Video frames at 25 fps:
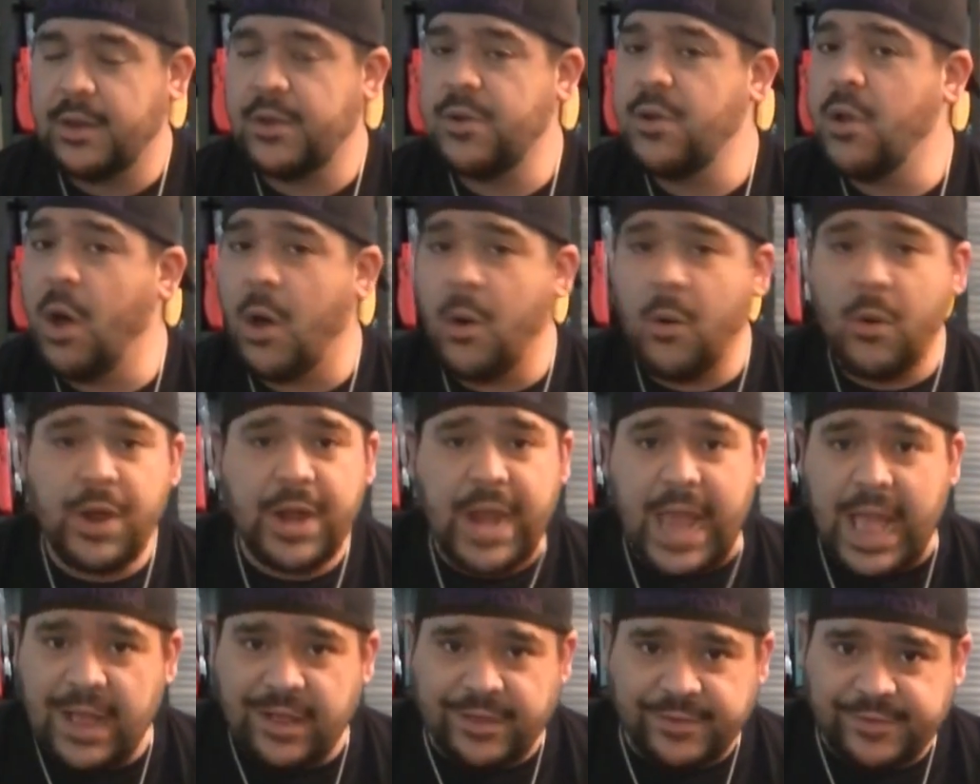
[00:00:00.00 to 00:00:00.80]
no one
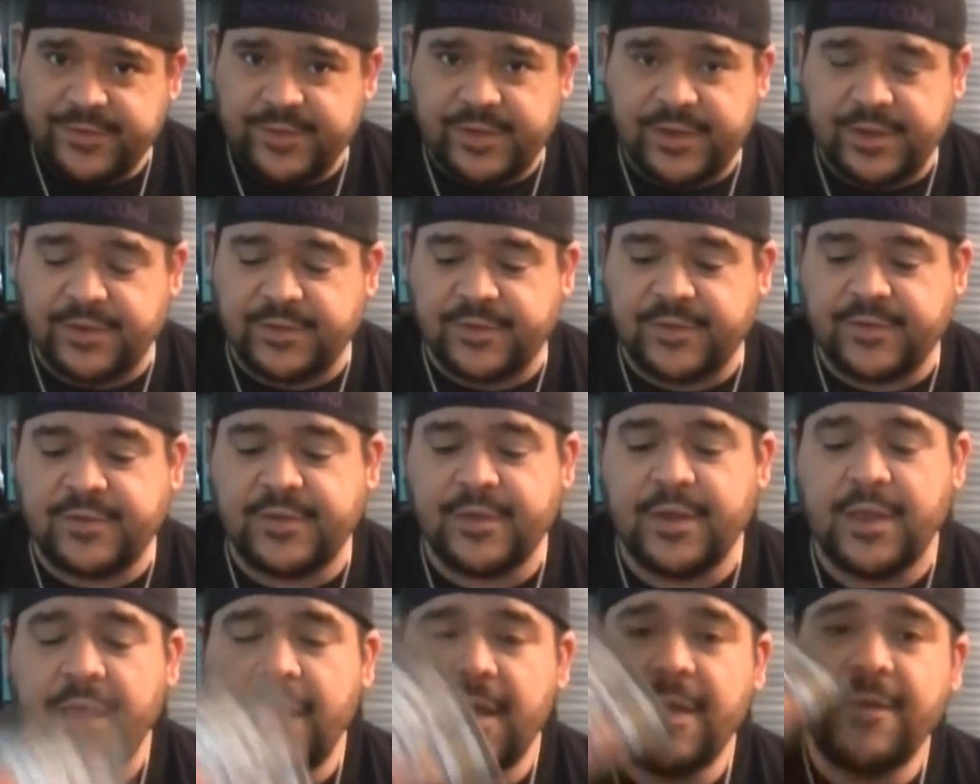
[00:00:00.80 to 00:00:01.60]

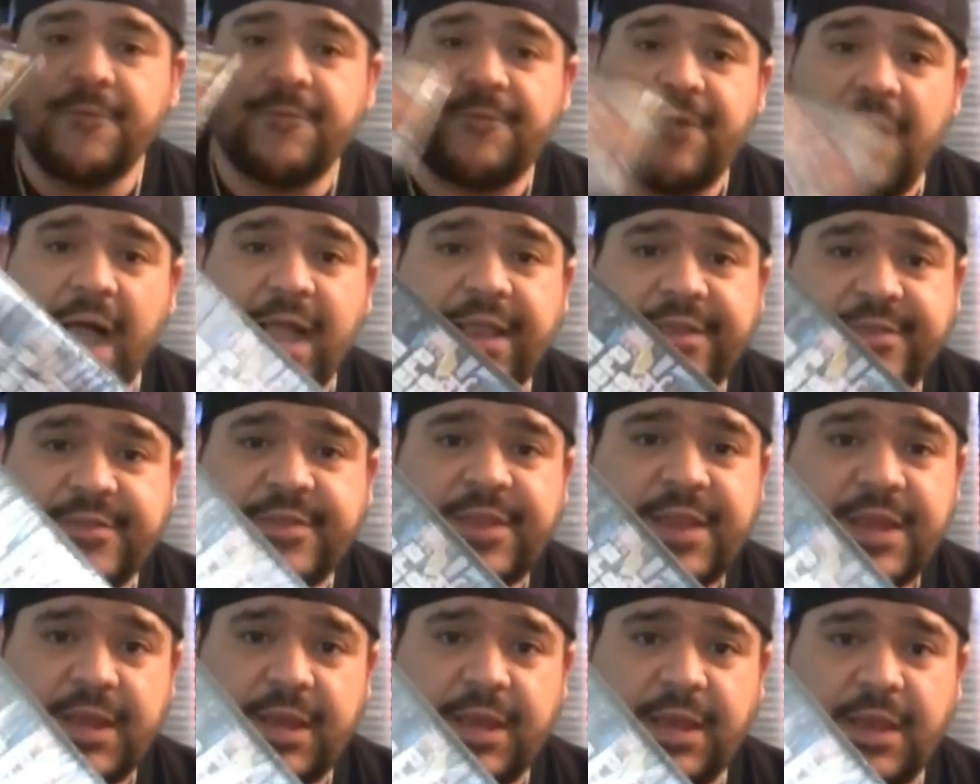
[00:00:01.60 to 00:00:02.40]
else's, Vice
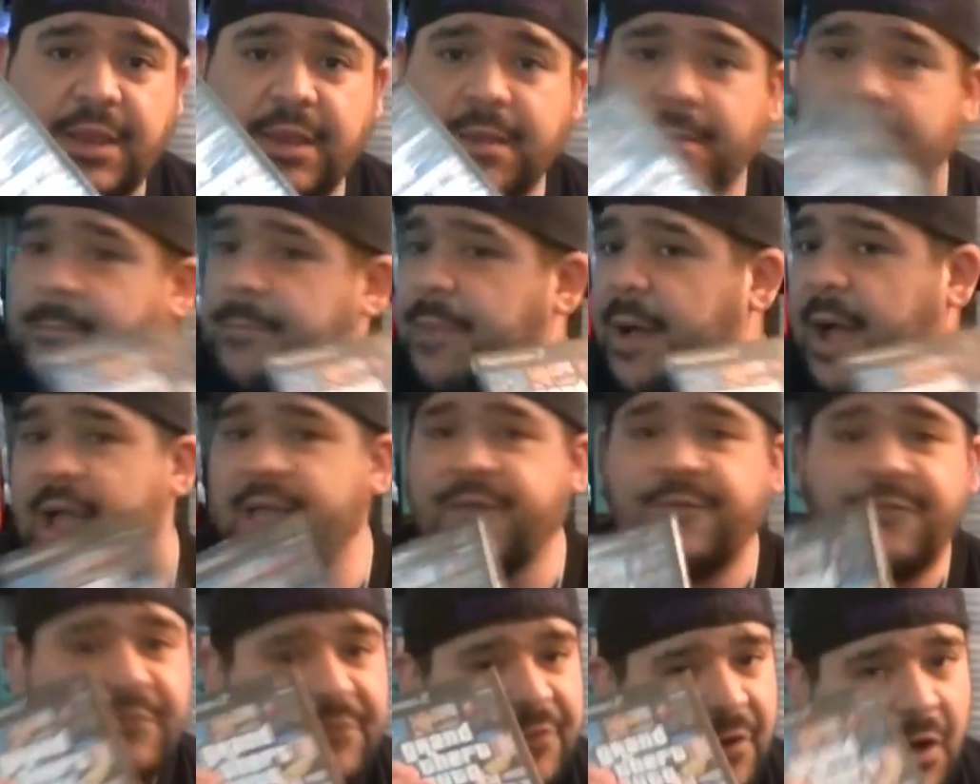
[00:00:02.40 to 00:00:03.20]
City,
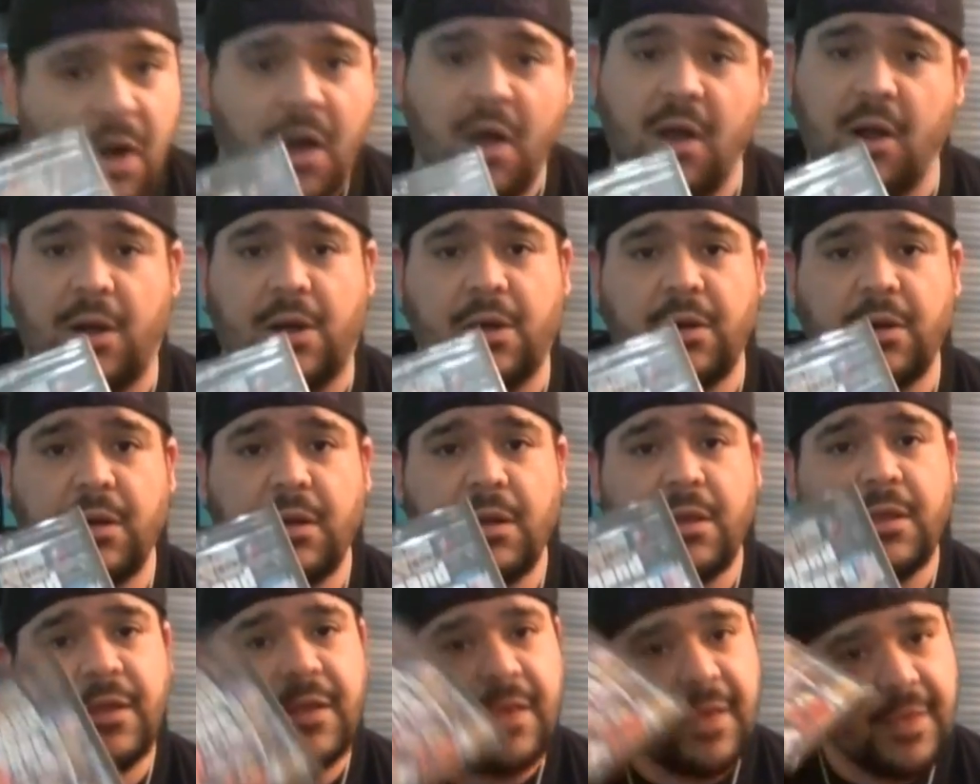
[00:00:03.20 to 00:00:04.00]
by far,
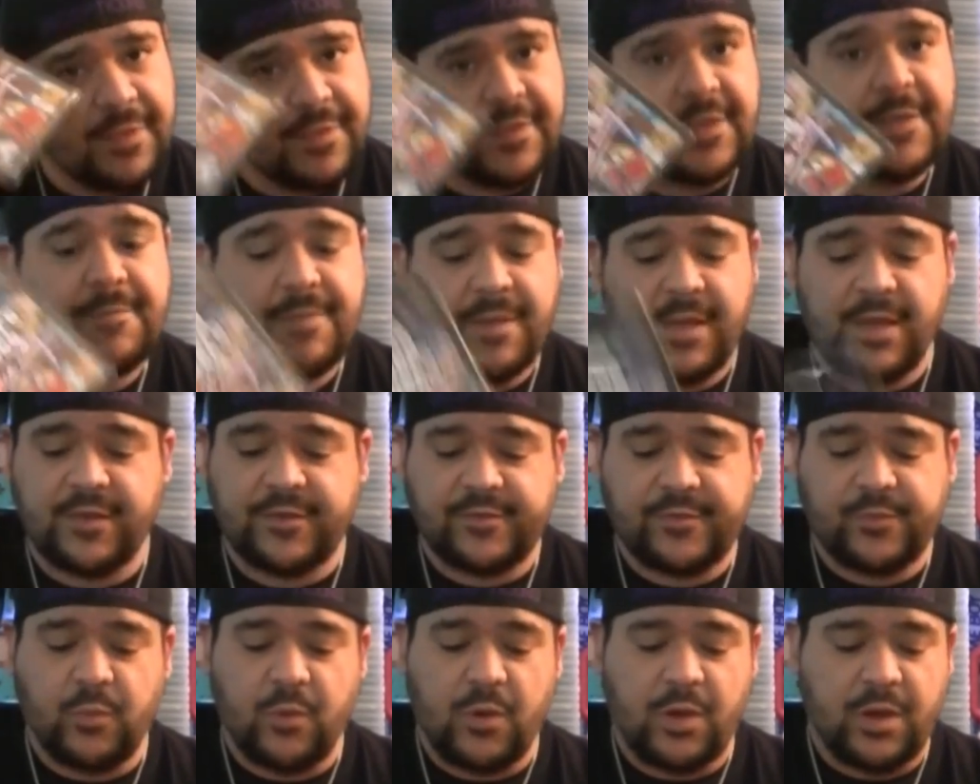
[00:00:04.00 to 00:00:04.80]
the
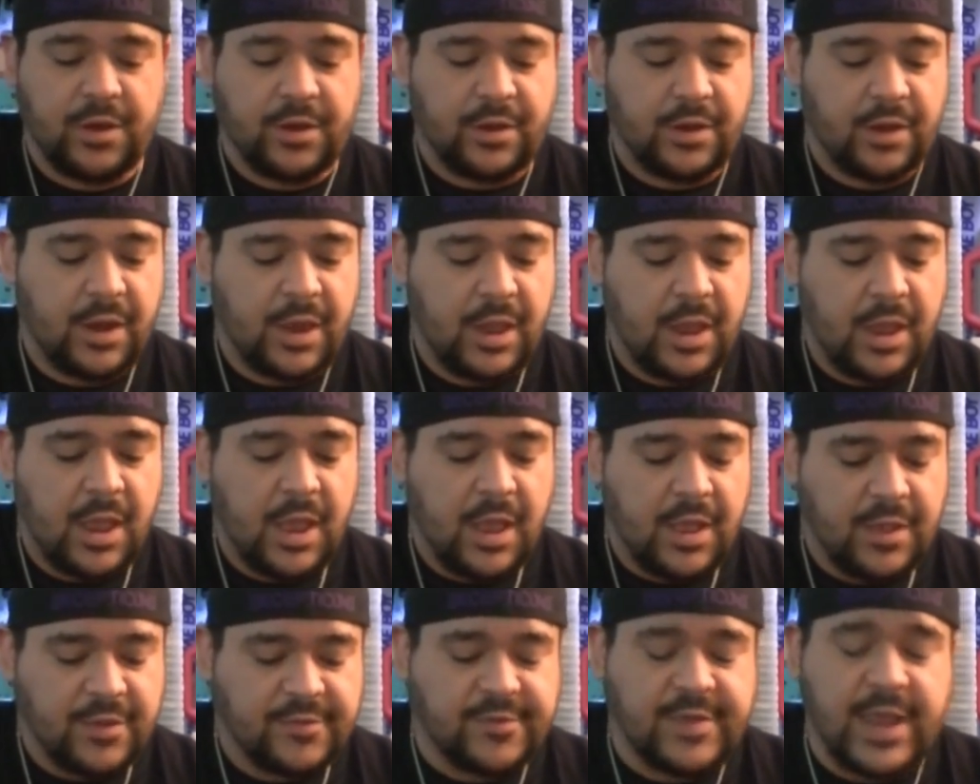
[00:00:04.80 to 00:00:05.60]
best one.
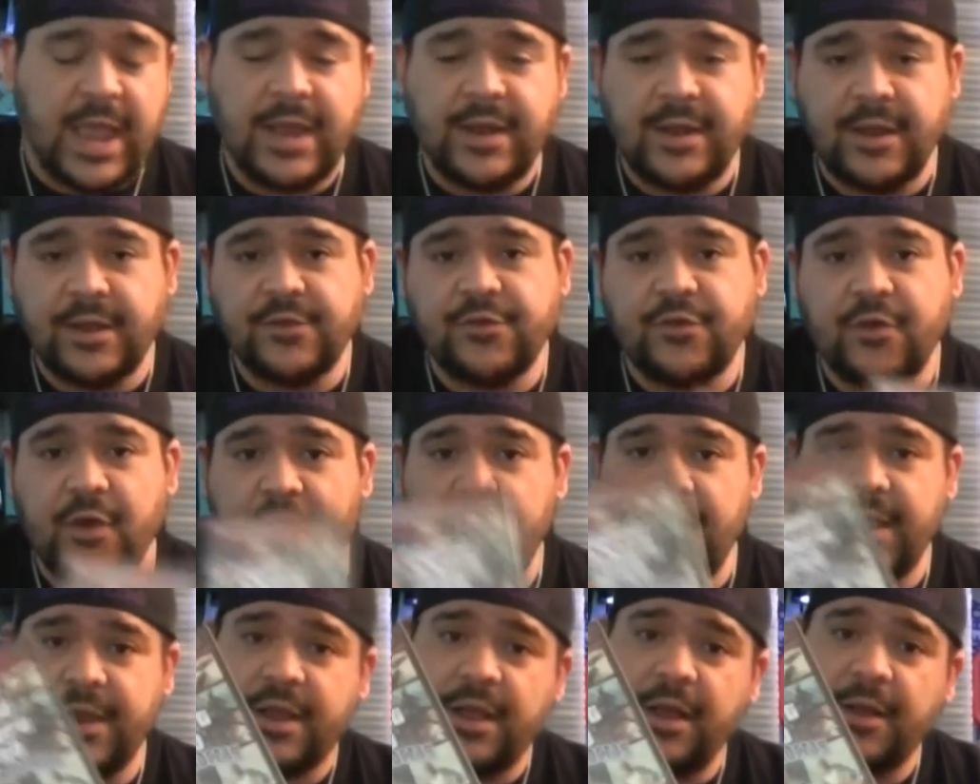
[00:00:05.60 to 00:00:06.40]
San
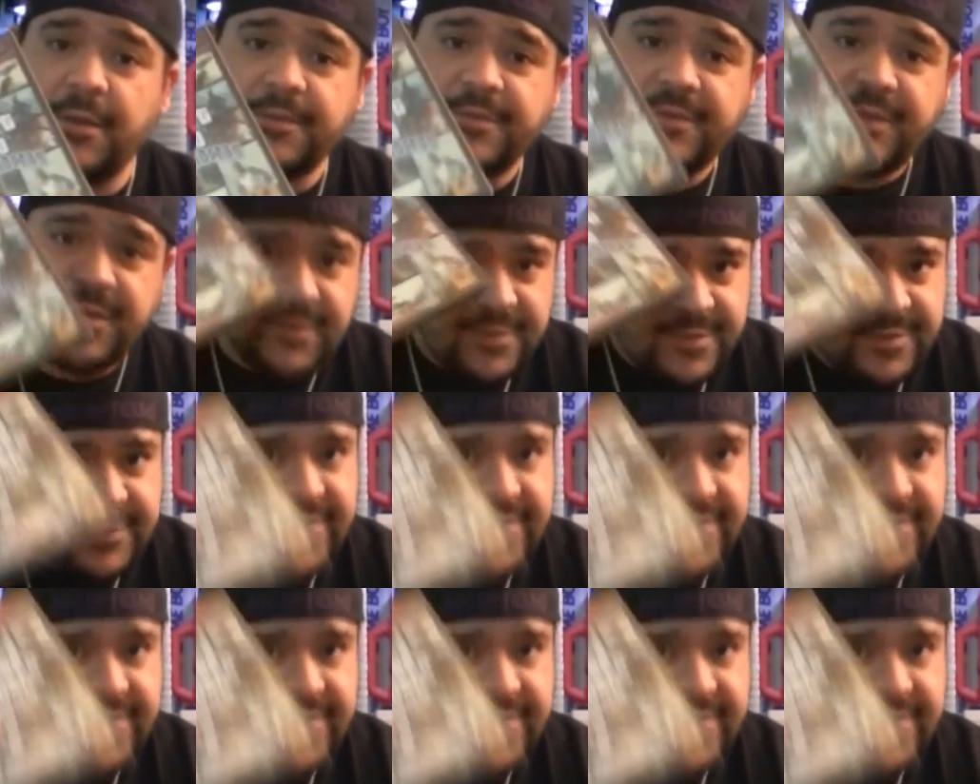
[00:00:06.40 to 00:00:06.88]
Andreas comes in